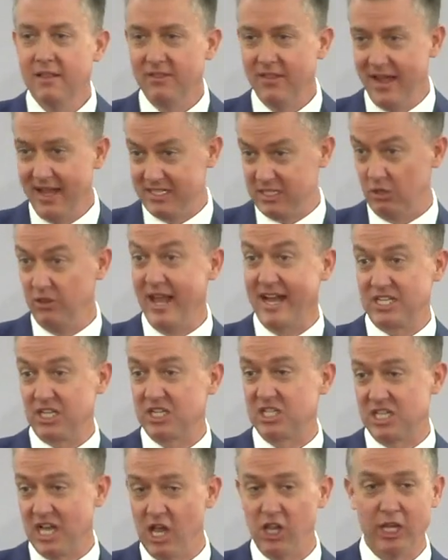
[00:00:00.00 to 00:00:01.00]
That's
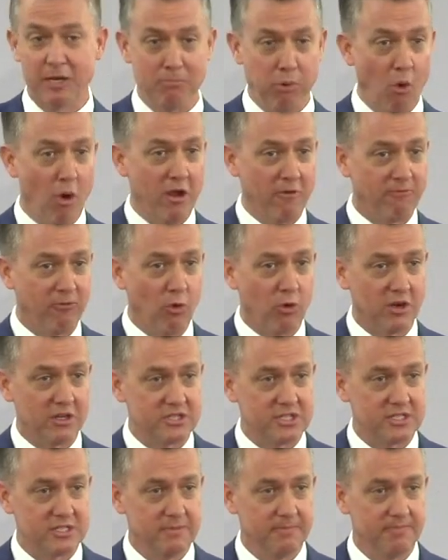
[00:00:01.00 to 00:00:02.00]
a selling point for
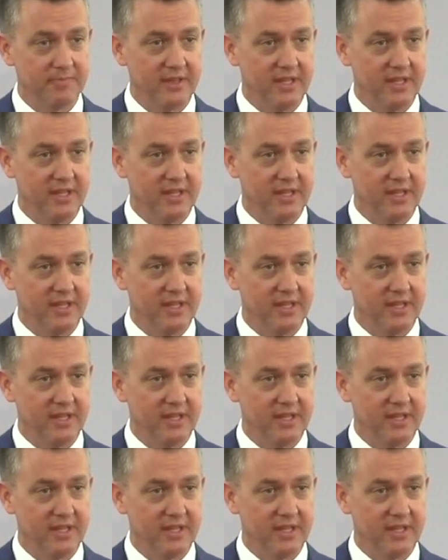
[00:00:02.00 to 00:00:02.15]
us.